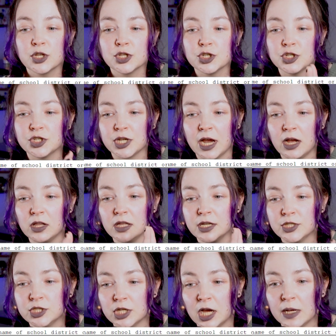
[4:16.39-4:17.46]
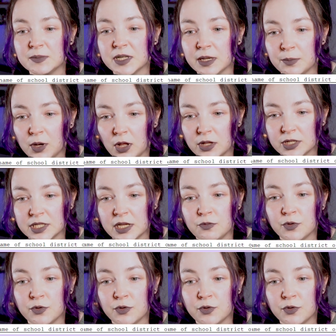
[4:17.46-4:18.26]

shall adopt a policy